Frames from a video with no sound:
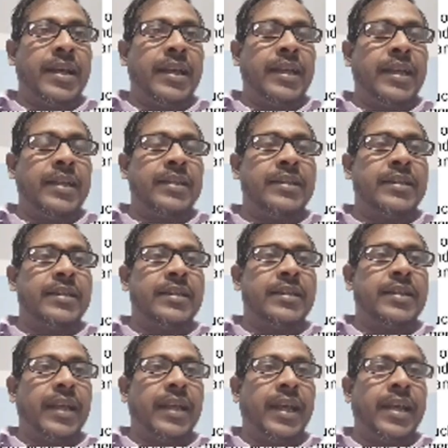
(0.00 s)
east,
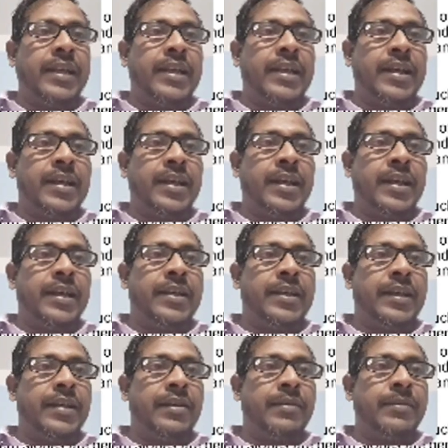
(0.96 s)
880
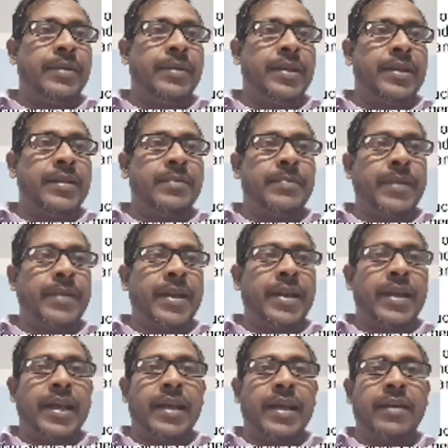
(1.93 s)
km
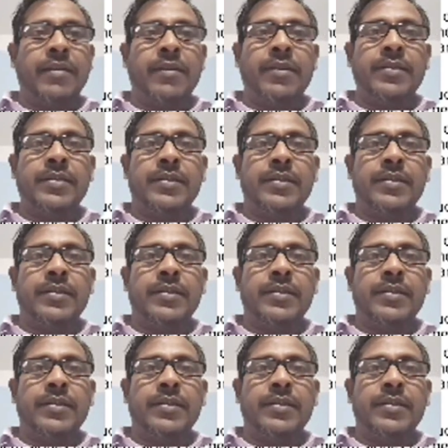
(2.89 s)
spread across